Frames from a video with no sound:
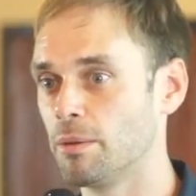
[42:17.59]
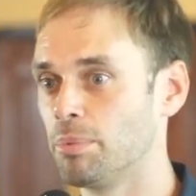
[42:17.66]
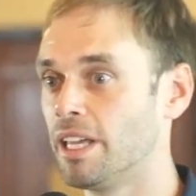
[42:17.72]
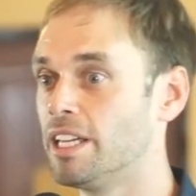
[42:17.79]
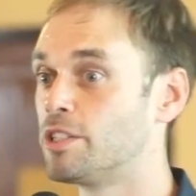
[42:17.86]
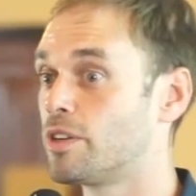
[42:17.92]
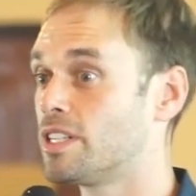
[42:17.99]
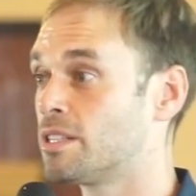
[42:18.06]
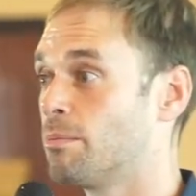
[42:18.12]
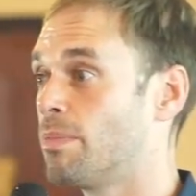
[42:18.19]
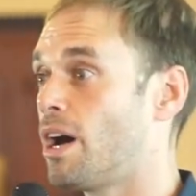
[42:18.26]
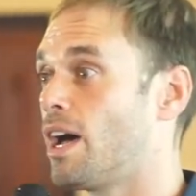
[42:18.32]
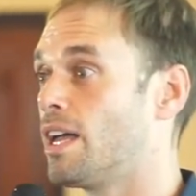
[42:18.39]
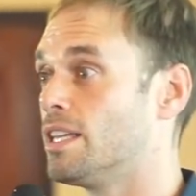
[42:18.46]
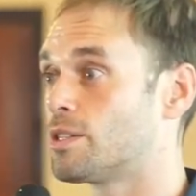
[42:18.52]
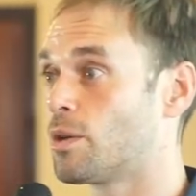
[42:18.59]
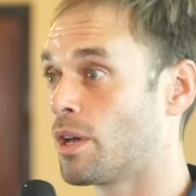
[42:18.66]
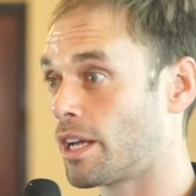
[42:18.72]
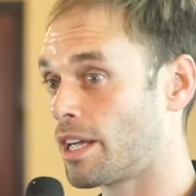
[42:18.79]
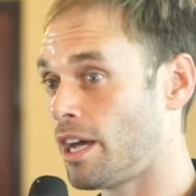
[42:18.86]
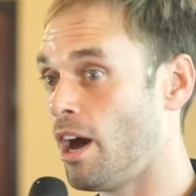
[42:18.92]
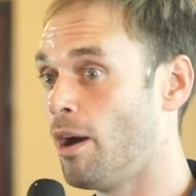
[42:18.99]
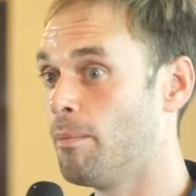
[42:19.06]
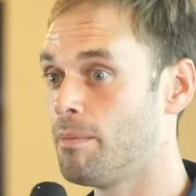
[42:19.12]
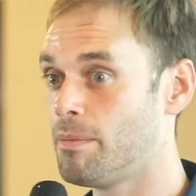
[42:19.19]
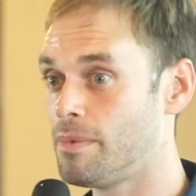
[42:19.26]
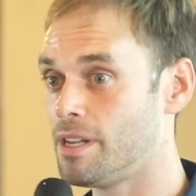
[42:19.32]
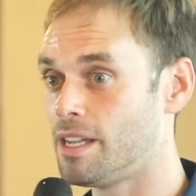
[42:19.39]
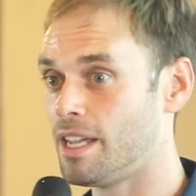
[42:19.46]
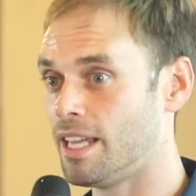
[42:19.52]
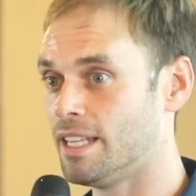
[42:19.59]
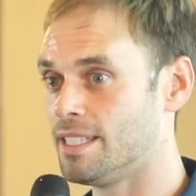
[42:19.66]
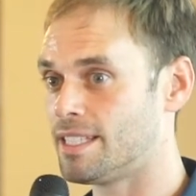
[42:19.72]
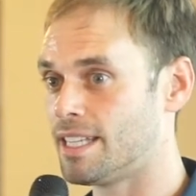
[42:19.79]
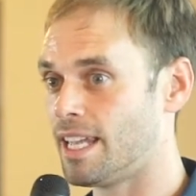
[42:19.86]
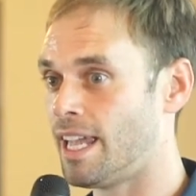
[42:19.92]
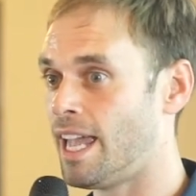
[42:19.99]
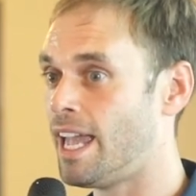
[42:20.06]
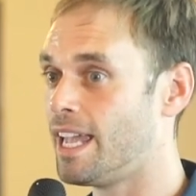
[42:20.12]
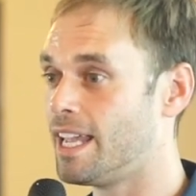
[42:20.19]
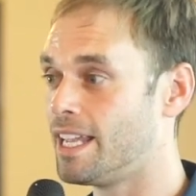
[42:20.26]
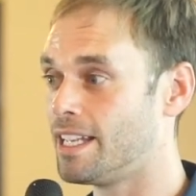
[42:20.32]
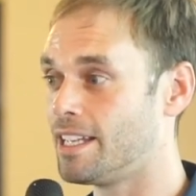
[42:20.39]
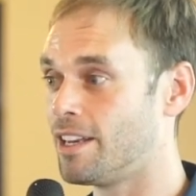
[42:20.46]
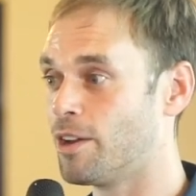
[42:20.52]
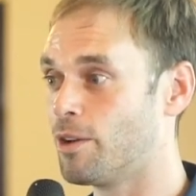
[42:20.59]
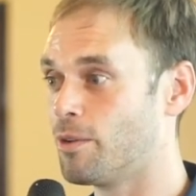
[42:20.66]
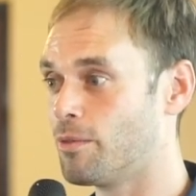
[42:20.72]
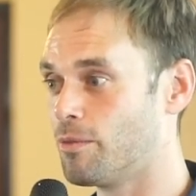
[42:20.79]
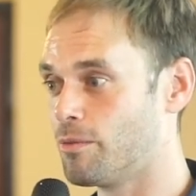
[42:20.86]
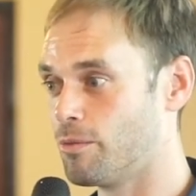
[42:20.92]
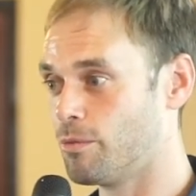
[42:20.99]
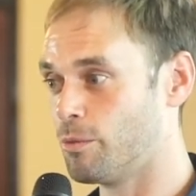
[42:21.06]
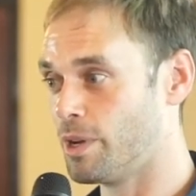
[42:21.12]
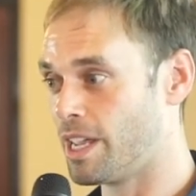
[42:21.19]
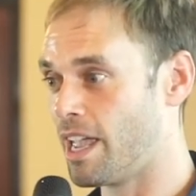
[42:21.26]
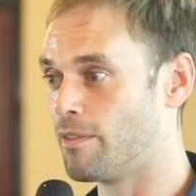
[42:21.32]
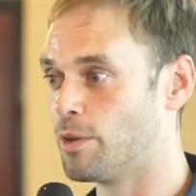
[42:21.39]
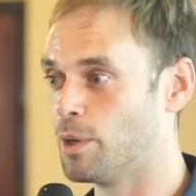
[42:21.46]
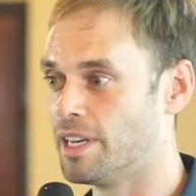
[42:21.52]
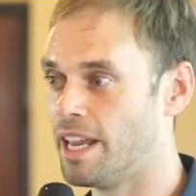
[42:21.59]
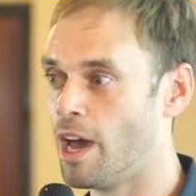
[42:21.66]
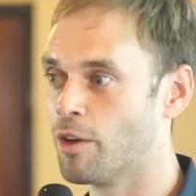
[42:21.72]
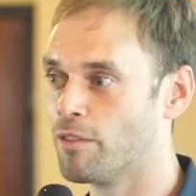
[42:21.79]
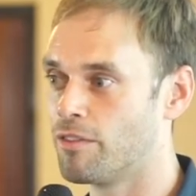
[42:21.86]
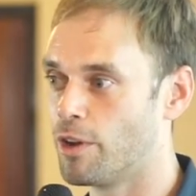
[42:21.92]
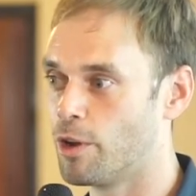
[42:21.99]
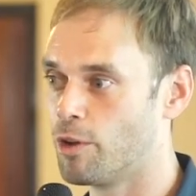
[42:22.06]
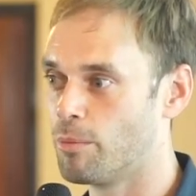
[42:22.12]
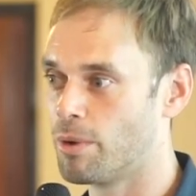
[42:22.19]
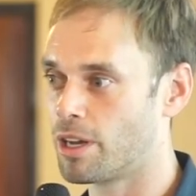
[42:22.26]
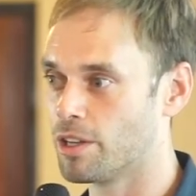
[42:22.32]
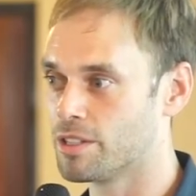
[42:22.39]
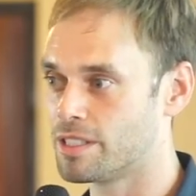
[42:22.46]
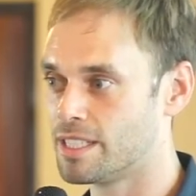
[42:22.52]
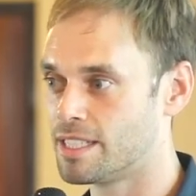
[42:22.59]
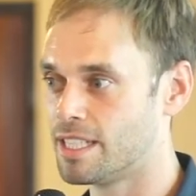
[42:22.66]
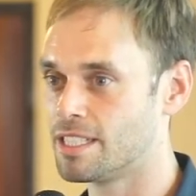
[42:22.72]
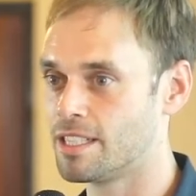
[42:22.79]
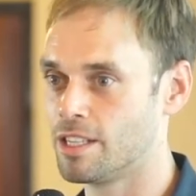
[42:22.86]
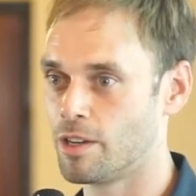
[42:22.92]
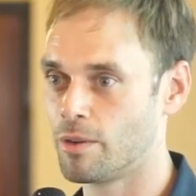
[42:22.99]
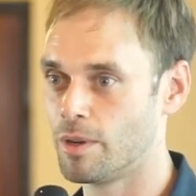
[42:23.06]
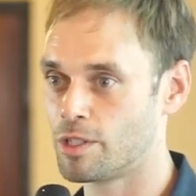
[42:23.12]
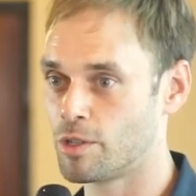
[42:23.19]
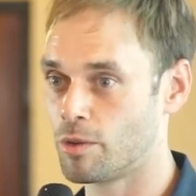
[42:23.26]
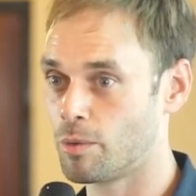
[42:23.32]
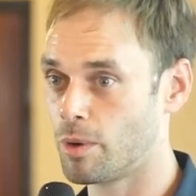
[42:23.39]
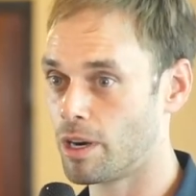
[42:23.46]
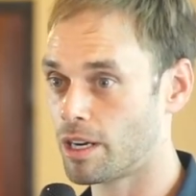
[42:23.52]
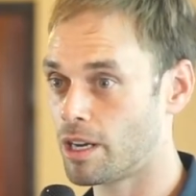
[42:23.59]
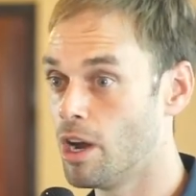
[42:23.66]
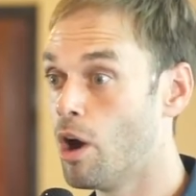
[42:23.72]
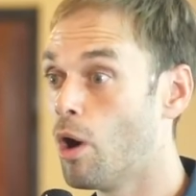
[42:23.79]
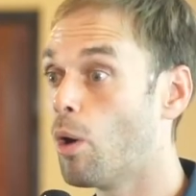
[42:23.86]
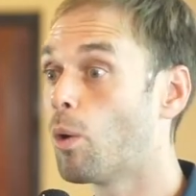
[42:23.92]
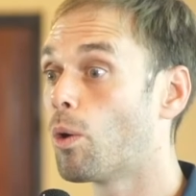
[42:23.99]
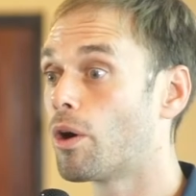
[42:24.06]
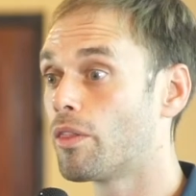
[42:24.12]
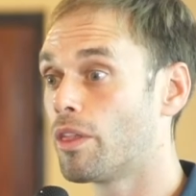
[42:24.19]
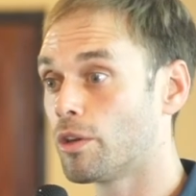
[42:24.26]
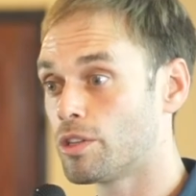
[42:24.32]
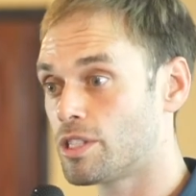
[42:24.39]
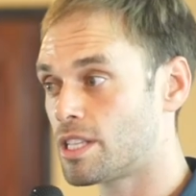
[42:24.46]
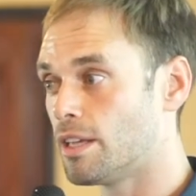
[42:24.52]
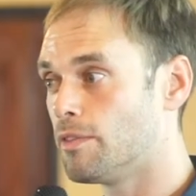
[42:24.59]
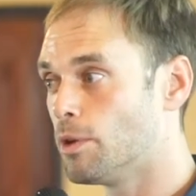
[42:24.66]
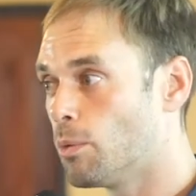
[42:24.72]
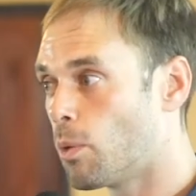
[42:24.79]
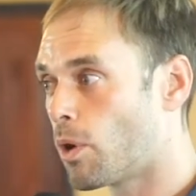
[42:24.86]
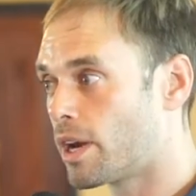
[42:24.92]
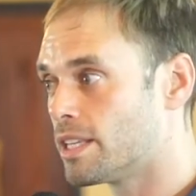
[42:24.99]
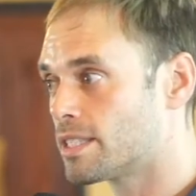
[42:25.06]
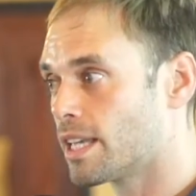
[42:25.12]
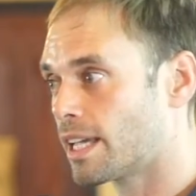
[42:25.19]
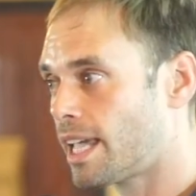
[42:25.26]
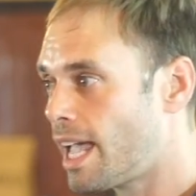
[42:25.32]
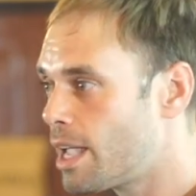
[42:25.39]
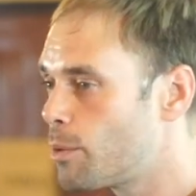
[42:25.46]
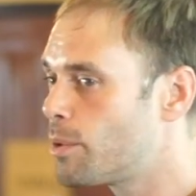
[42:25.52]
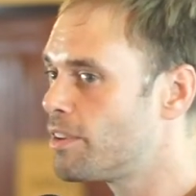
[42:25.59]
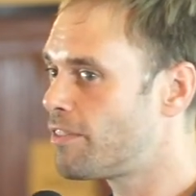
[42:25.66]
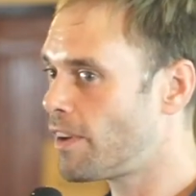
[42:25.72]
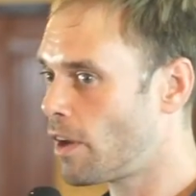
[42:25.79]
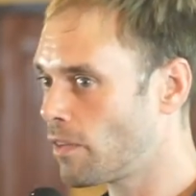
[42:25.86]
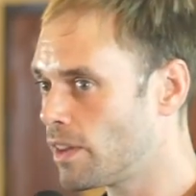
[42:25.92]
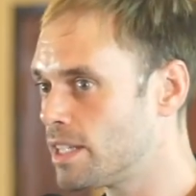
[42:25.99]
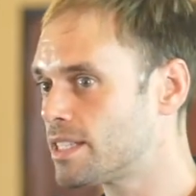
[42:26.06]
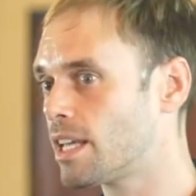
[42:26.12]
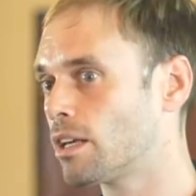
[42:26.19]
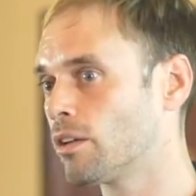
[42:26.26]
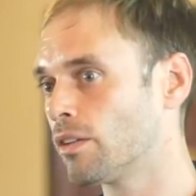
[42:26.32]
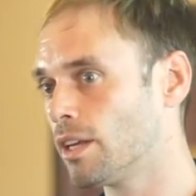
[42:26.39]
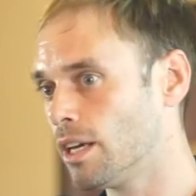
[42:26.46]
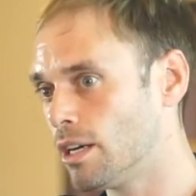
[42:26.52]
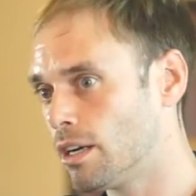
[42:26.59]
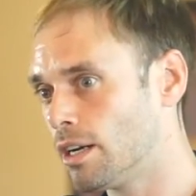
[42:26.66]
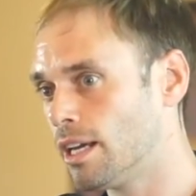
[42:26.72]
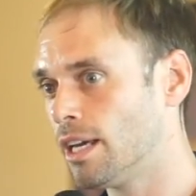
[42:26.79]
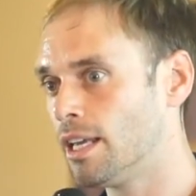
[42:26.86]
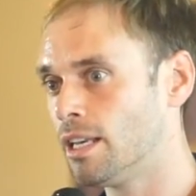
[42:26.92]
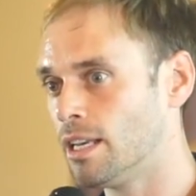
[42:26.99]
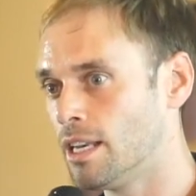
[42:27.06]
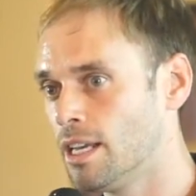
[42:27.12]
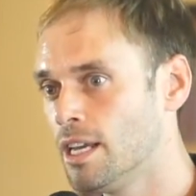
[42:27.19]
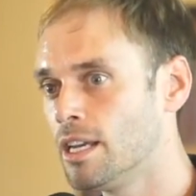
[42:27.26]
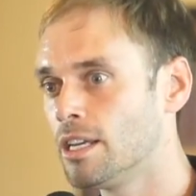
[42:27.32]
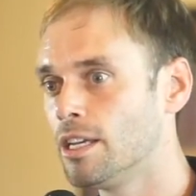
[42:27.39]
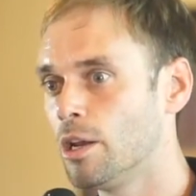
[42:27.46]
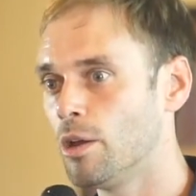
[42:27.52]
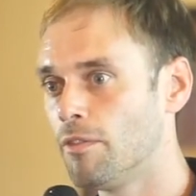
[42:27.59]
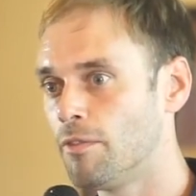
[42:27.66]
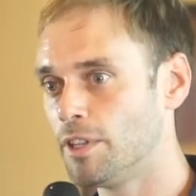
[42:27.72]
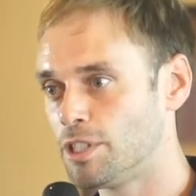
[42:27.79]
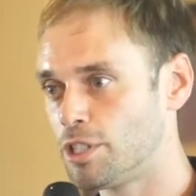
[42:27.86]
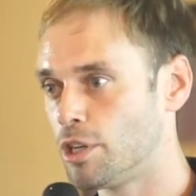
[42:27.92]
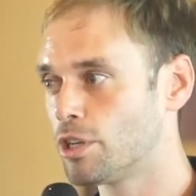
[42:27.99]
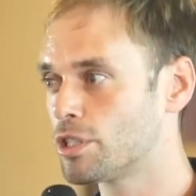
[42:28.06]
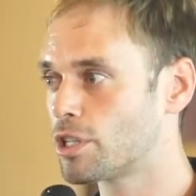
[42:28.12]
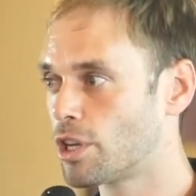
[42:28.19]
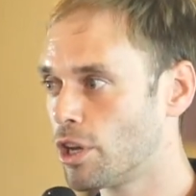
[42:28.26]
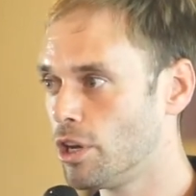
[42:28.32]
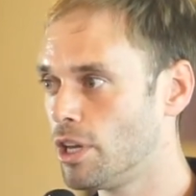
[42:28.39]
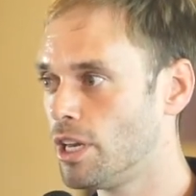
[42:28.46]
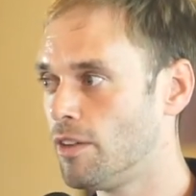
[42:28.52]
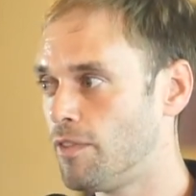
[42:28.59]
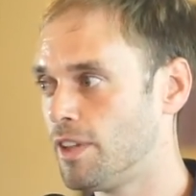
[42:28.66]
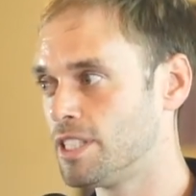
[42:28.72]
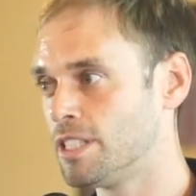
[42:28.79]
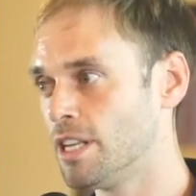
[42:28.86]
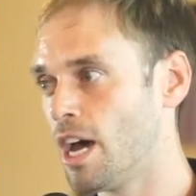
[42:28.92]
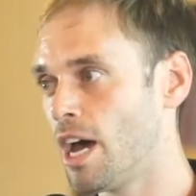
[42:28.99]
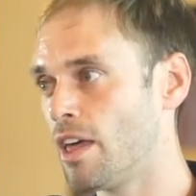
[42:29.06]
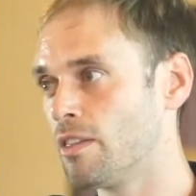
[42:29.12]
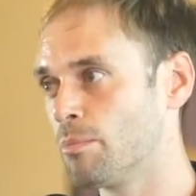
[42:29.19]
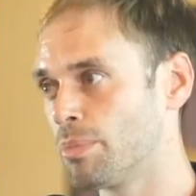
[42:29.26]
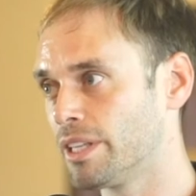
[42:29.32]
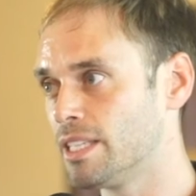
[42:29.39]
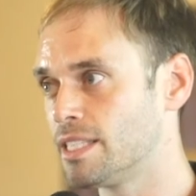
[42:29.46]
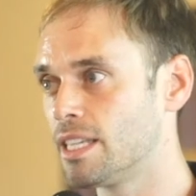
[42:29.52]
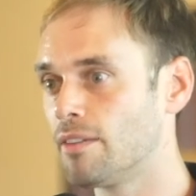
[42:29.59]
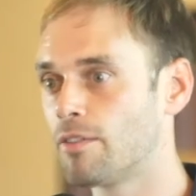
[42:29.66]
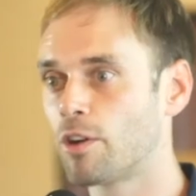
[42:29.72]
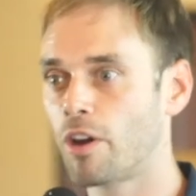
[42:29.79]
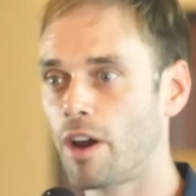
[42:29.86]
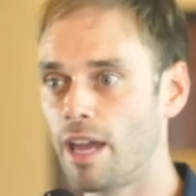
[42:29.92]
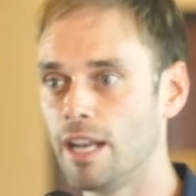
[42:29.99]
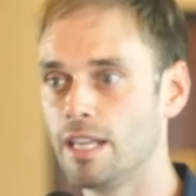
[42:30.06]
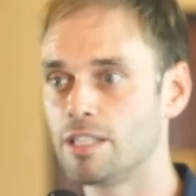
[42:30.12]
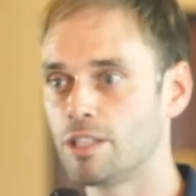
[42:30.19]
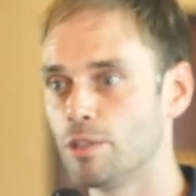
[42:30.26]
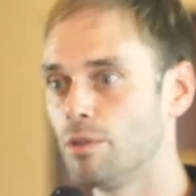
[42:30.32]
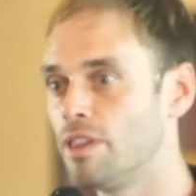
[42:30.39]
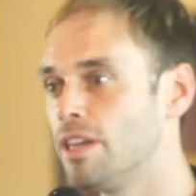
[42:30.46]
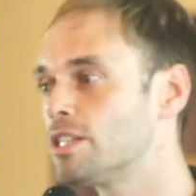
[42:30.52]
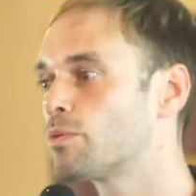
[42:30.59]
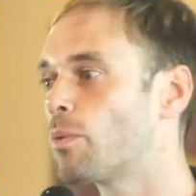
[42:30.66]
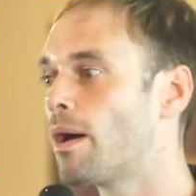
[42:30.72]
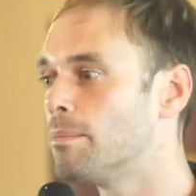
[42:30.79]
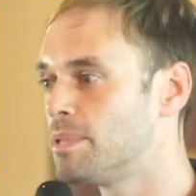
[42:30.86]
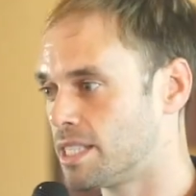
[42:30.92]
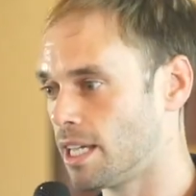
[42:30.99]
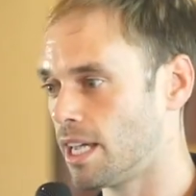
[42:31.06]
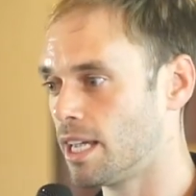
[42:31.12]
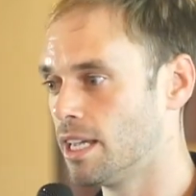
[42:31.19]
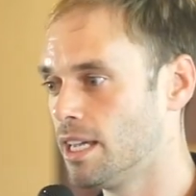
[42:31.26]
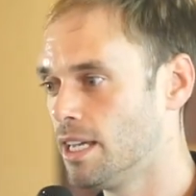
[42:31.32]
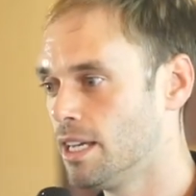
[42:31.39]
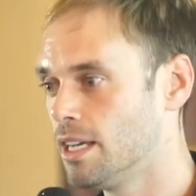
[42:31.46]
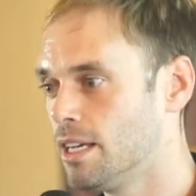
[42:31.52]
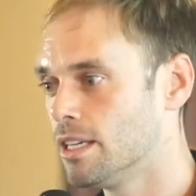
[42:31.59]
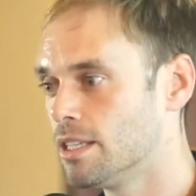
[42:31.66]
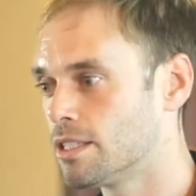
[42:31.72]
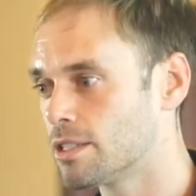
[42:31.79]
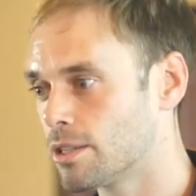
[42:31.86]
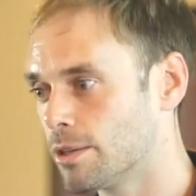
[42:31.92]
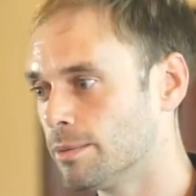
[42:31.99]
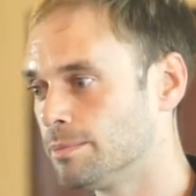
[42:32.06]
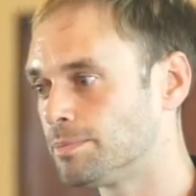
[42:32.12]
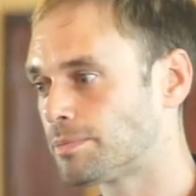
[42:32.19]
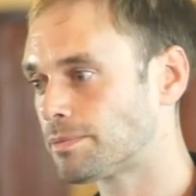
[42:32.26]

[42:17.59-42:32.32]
The plagiarism bot is going to come and say, "Hey, you know, we gave you a downvote because this isn't your original work," or they'll just give you warnings like, "Hey, we found this out on the internet, and you know, if it's yours, good. If it's not, then please give credit to this website." So.